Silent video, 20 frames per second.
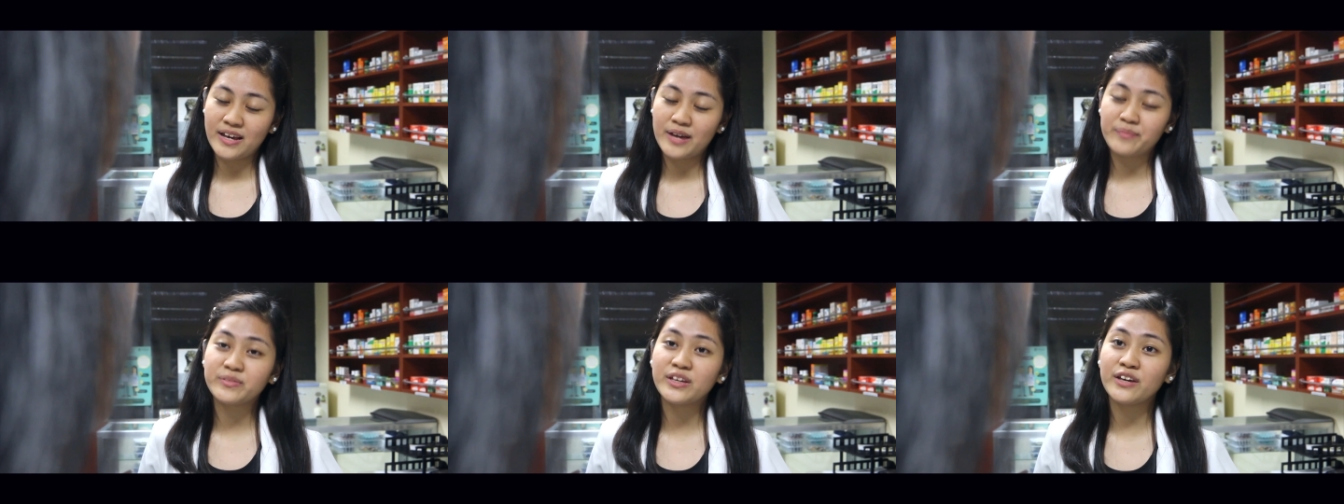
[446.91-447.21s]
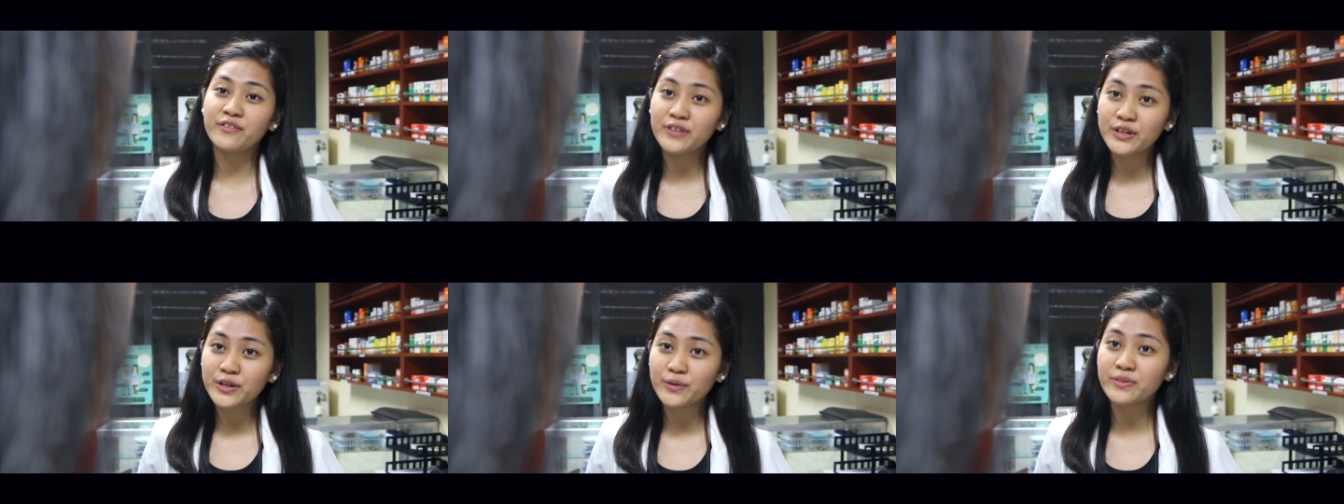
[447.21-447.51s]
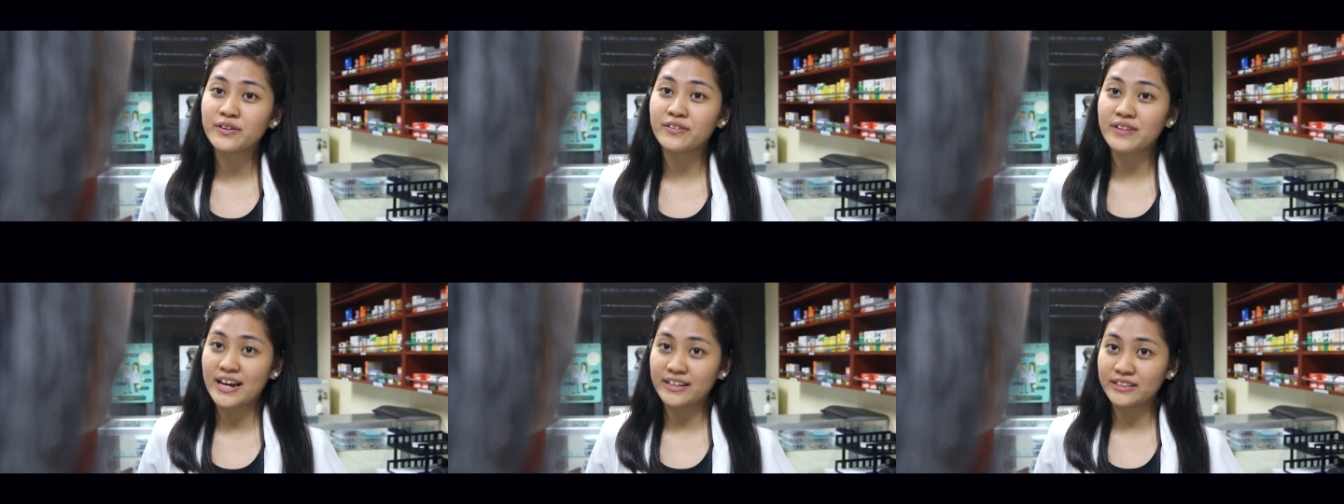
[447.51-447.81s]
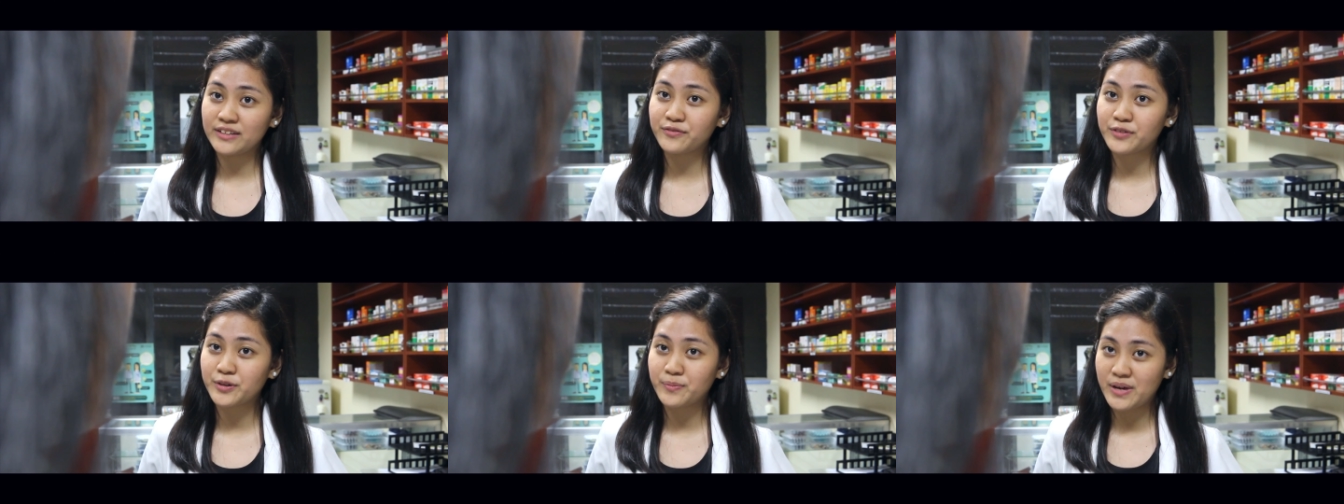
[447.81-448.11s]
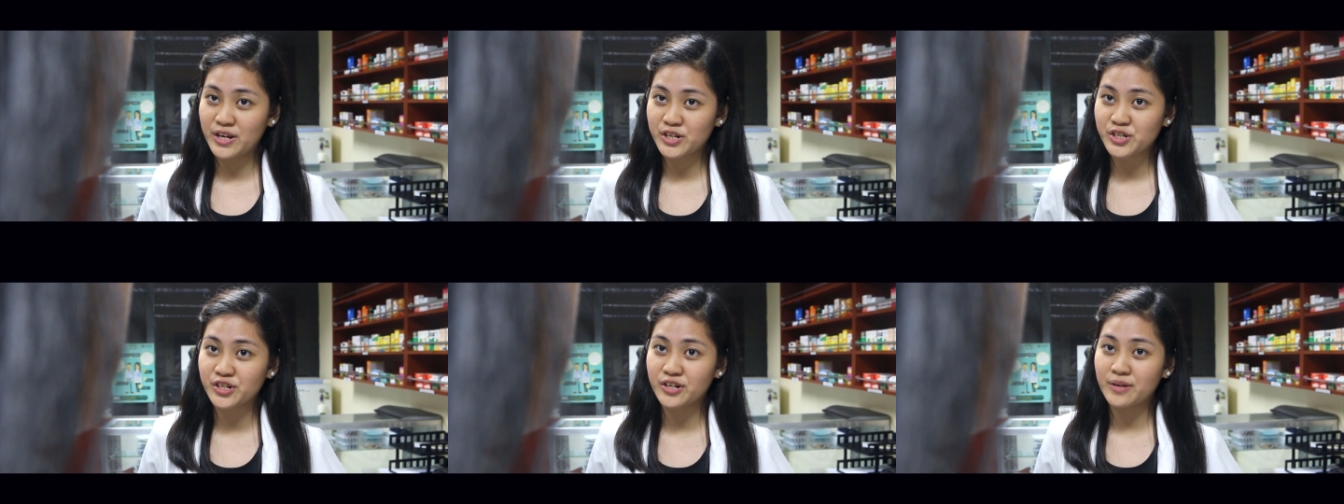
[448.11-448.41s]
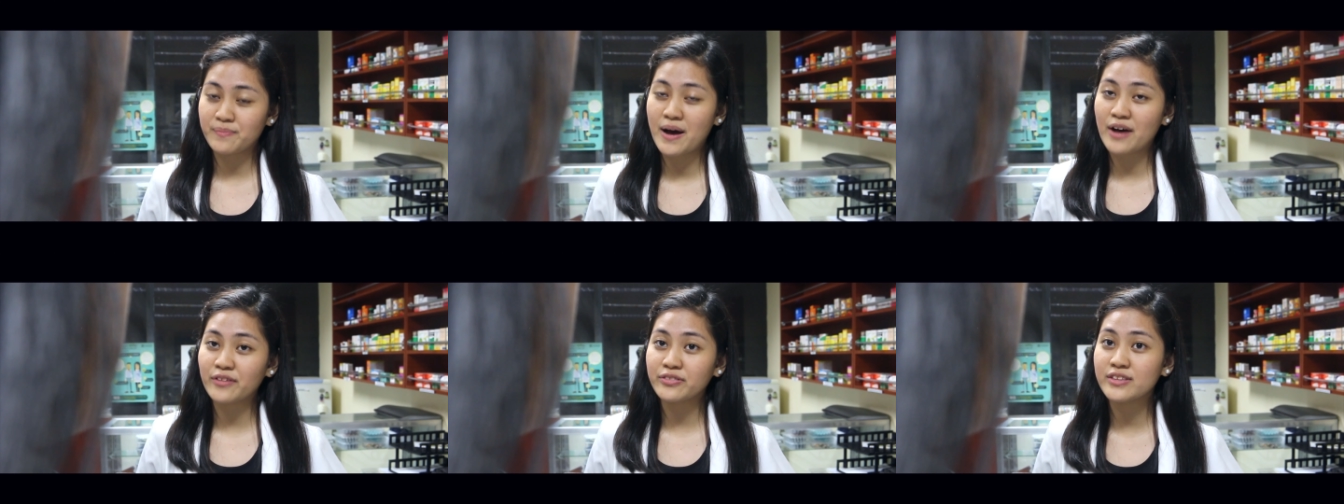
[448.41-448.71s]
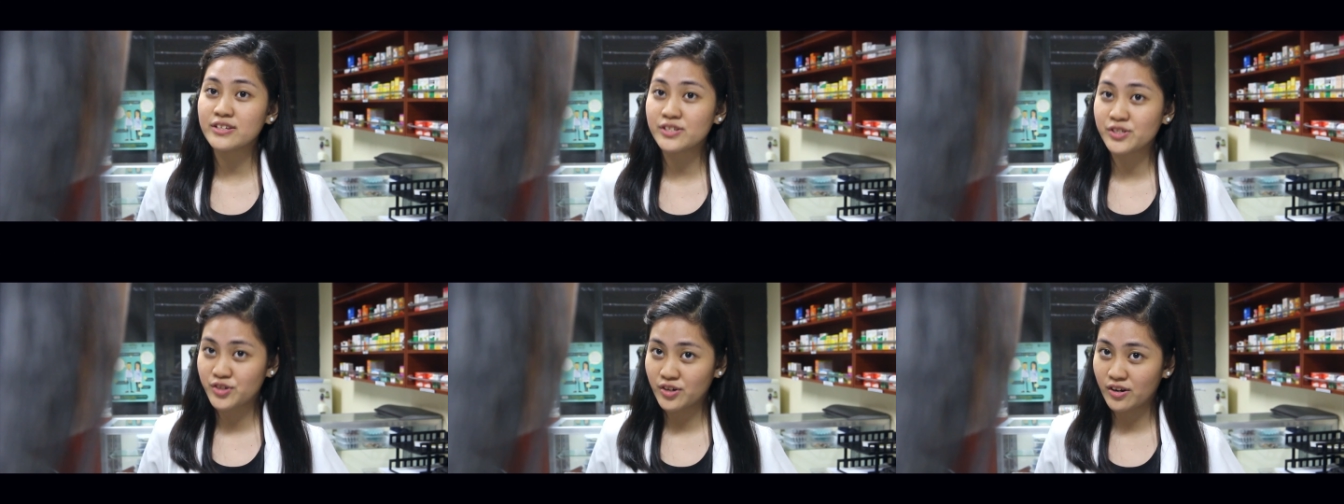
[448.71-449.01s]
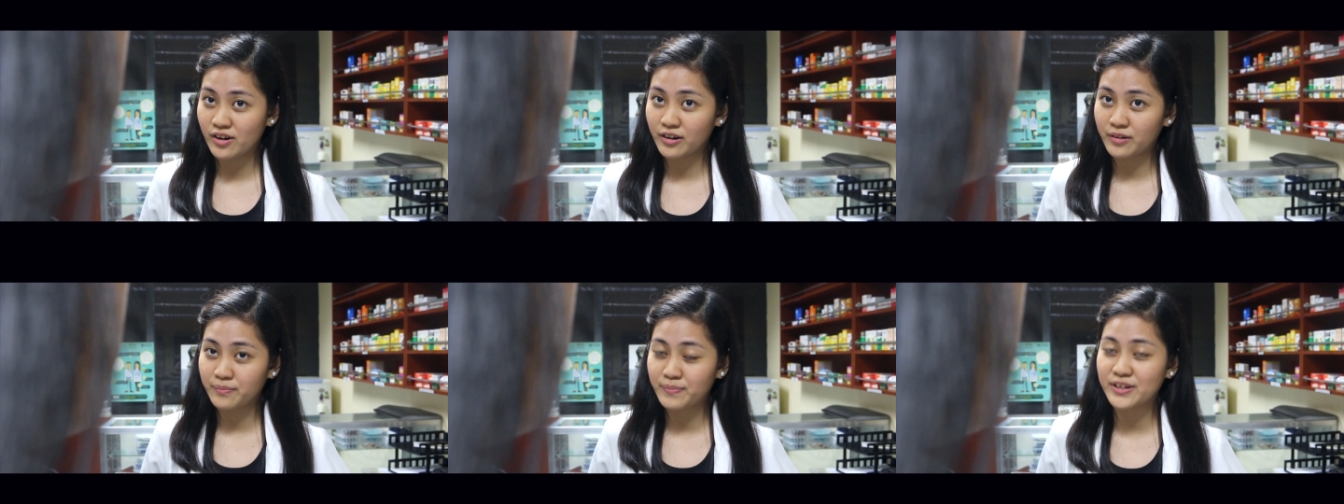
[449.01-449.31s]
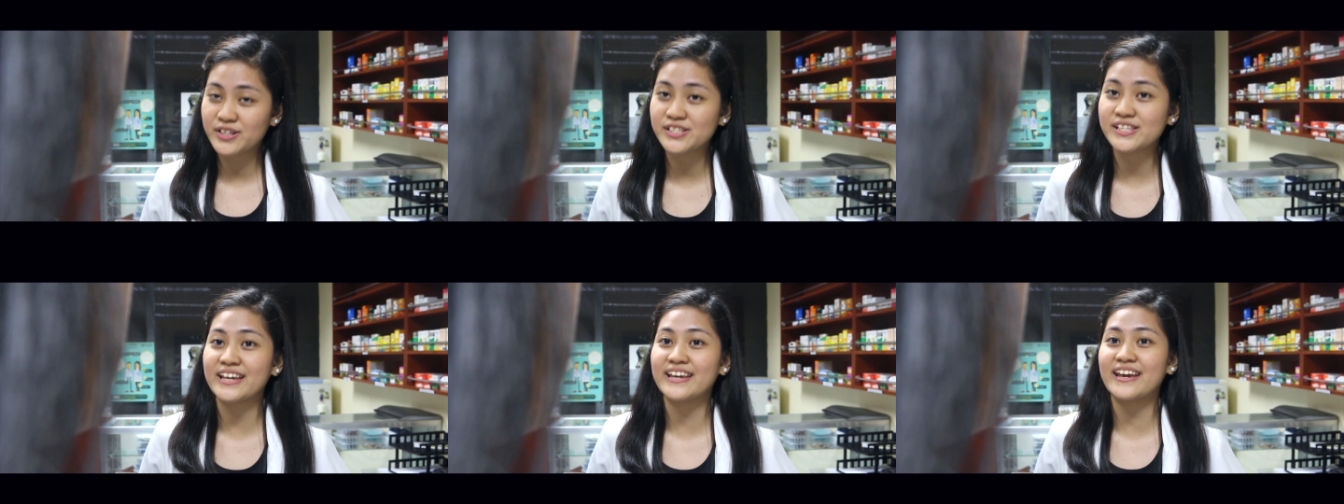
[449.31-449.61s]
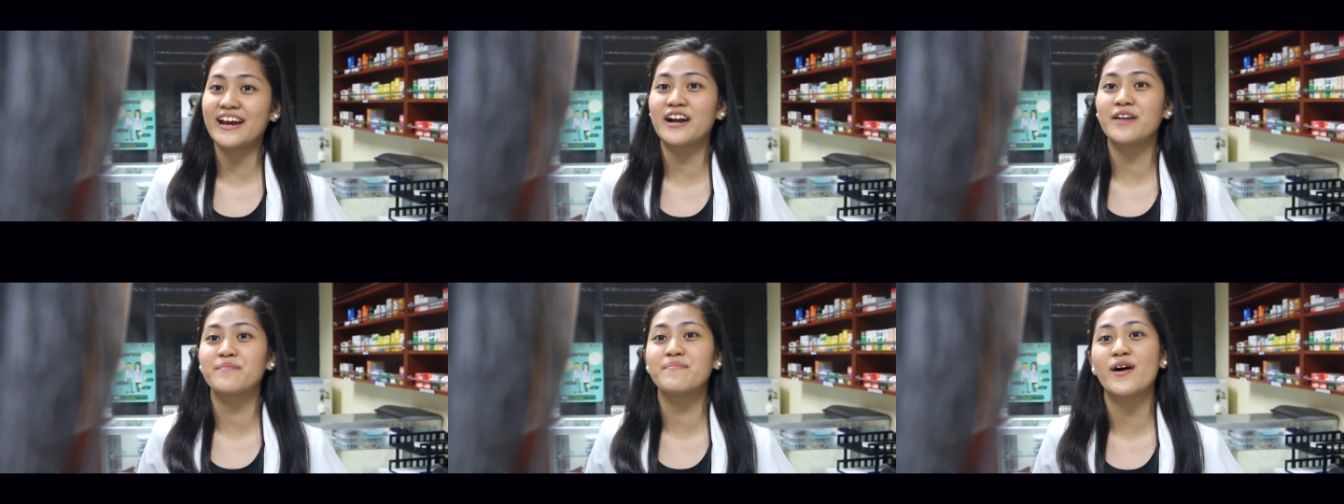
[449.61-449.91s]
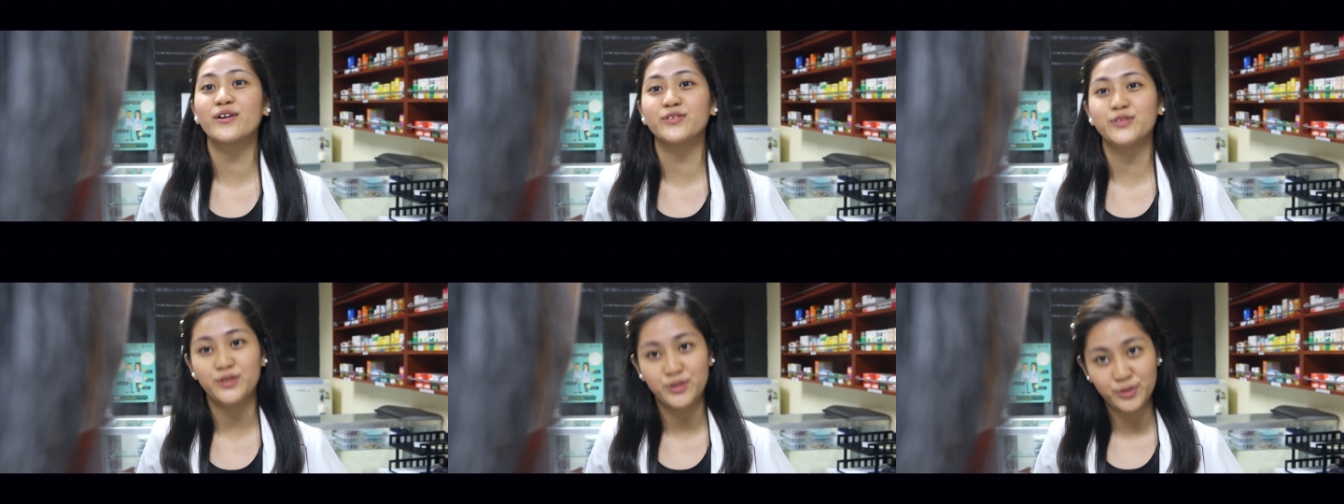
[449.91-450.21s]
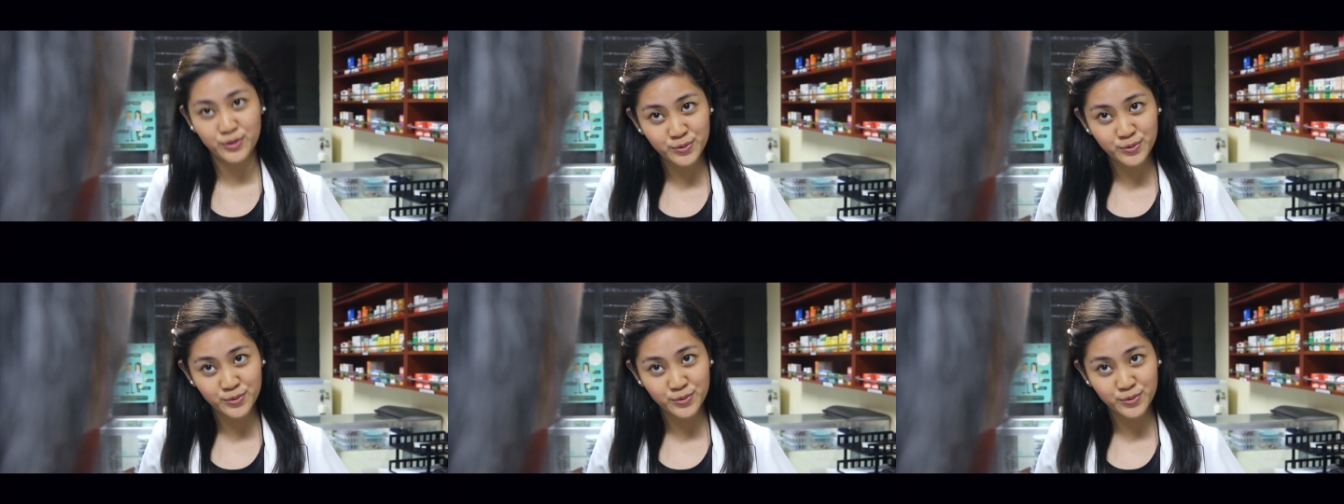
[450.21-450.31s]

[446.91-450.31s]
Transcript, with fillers: I'm giving you the right information about this drug because I care about